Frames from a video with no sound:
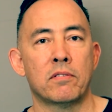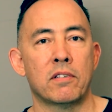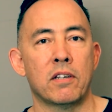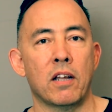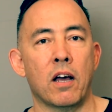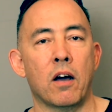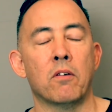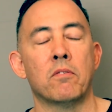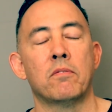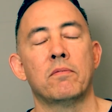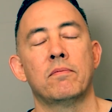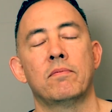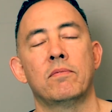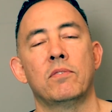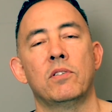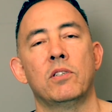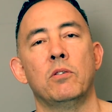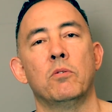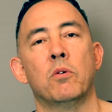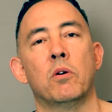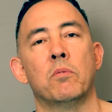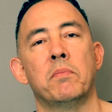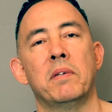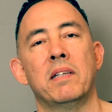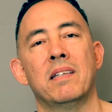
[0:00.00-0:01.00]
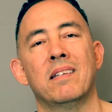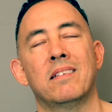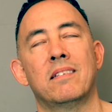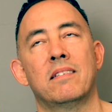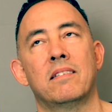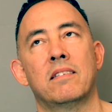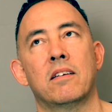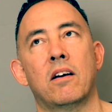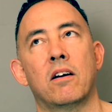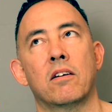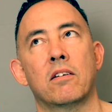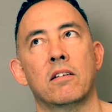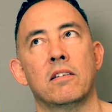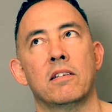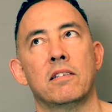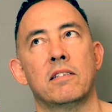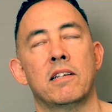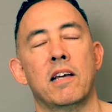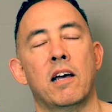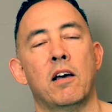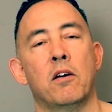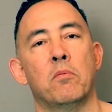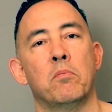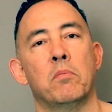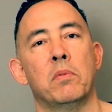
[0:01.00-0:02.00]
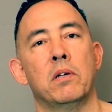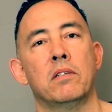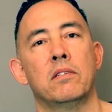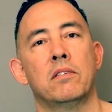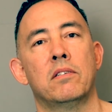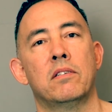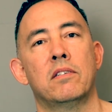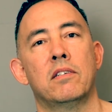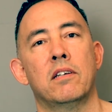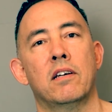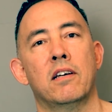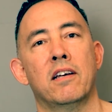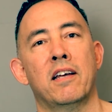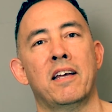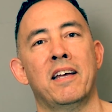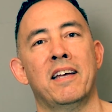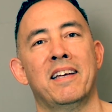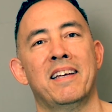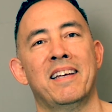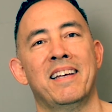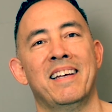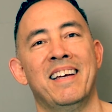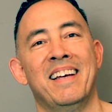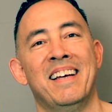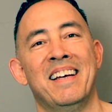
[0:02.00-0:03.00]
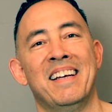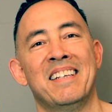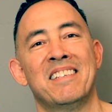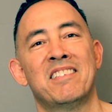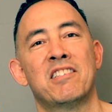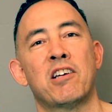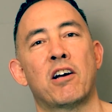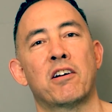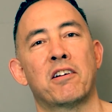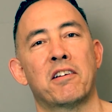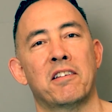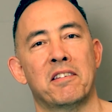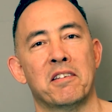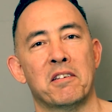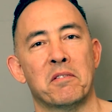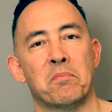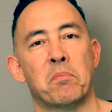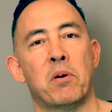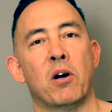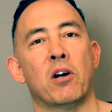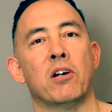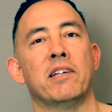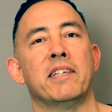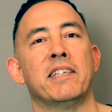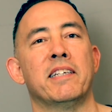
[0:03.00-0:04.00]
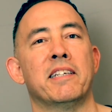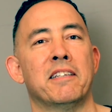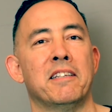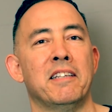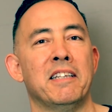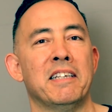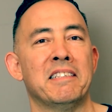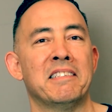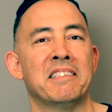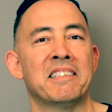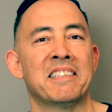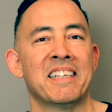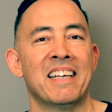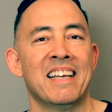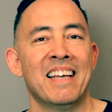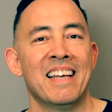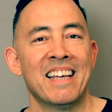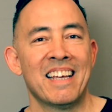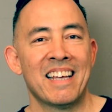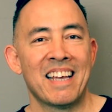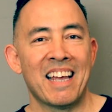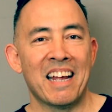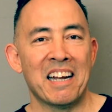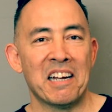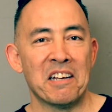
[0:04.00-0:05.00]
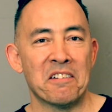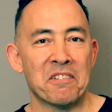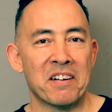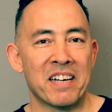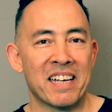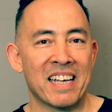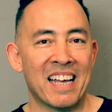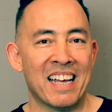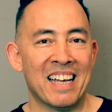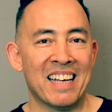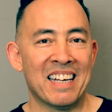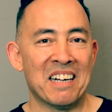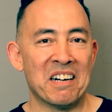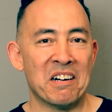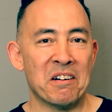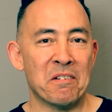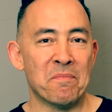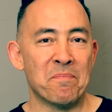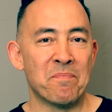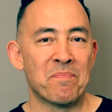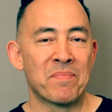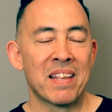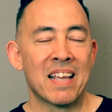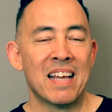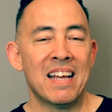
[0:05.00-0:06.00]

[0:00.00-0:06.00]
No, you won't be the talk of the town, but uh, talk of the party at least. Anyway, um,